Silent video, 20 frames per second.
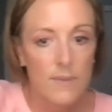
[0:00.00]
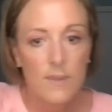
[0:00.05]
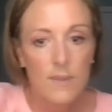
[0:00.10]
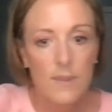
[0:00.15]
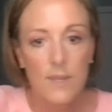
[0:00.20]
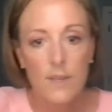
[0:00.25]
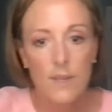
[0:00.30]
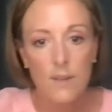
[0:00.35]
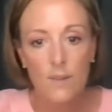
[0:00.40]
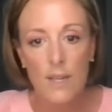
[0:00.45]

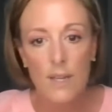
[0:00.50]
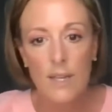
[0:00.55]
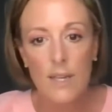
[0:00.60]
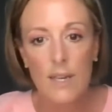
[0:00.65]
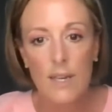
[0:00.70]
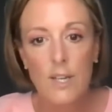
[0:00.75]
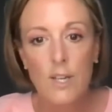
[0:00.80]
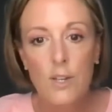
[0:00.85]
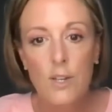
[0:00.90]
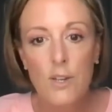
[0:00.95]
like
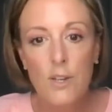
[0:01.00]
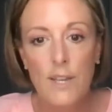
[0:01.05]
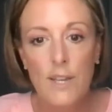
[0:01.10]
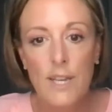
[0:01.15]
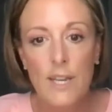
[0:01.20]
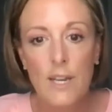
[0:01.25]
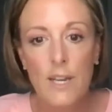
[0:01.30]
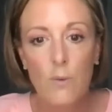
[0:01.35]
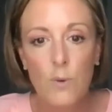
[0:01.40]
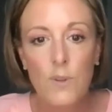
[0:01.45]

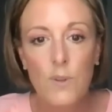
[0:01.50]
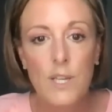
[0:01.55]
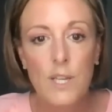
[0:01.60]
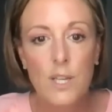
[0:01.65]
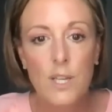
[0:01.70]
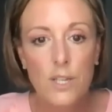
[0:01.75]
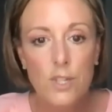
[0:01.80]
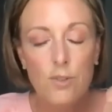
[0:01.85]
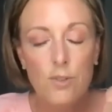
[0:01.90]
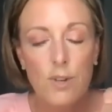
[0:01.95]
a really
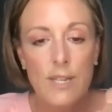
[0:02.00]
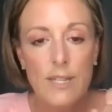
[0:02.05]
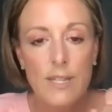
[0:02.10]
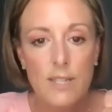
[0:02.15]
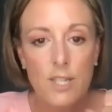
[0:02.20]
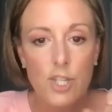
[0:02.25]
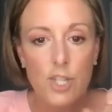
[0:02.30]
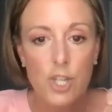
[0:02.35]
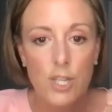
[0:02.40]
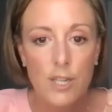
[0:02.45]
good
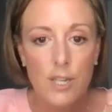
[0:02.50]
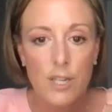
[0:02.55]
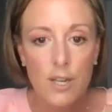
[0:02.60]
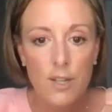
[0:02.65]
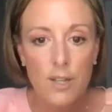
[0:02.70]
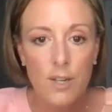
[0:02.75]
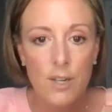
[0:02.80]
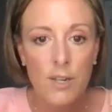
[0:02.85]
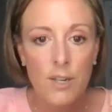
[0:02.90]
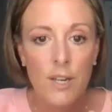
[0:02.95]
transition
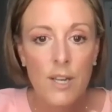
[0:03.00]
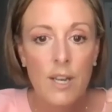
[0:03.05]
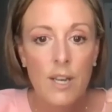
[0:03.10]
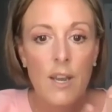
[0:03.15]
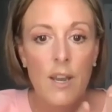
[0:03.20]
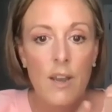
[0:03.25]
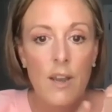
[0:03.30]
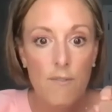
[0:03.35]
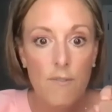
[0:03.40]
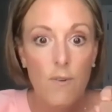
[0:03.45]
color
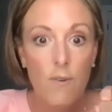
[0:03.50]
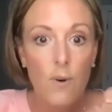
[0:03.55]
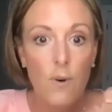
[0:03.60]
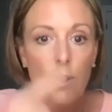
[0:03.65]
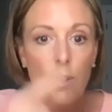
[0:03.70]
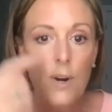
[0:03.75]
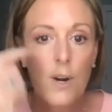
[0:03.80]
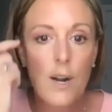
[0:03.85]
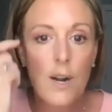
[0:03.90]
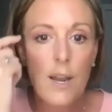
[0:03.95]

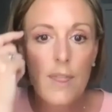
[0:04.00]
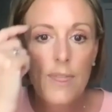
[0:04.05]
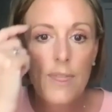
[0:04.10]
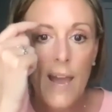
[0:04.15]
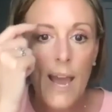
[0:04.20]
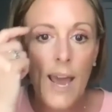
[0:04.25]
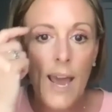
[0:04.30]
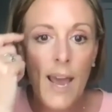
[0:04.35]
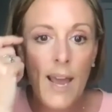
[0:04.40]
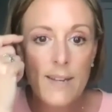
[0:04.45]
for
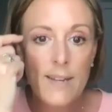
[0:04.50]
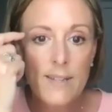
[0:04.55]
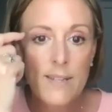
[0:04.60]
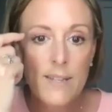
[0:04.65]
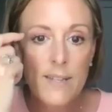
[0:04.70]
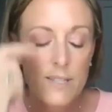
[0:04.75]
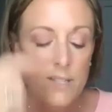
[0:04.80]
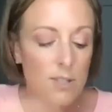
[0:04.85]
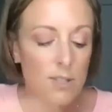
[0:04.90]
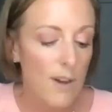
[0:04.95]
that.
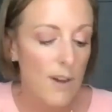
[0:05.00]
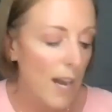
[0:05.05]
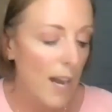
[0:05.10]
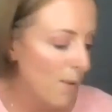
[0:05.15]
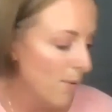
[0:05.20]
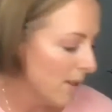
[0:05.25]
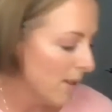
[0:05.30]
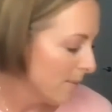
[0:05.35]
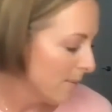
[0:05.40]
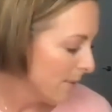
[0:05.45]
So
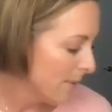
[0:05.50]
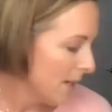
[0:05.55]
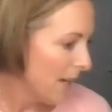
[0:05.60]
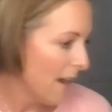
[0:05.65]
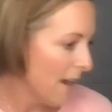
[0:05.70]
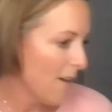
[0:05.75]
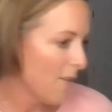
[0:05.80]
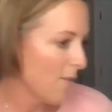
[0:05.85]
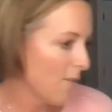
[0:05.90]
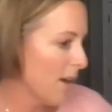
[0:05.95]
let me
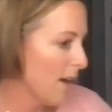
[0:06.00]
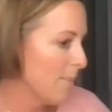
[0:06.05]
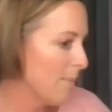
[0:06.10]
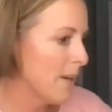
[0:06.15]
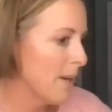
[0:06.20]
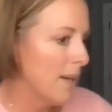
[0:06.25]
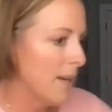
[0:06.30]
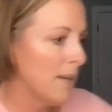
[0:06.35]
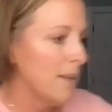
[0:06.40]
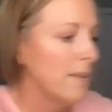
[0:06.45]
grab
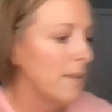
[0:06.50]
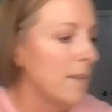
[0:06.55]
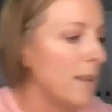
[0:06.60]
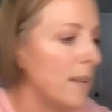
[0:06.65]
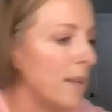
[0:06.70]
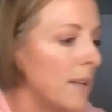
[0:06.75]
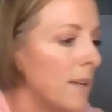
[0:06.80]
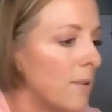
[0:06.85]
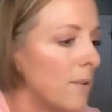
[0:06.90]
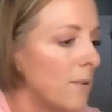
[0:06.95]
my
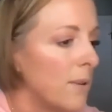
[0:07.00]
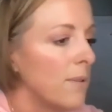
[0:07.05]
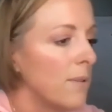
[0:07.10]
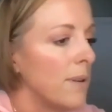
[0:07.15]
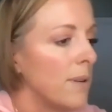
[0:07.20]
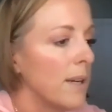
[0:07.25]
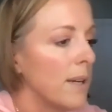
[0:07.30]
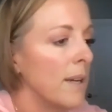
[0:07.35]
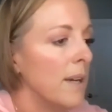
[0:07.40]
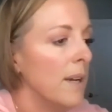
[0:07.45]
thing here real quick.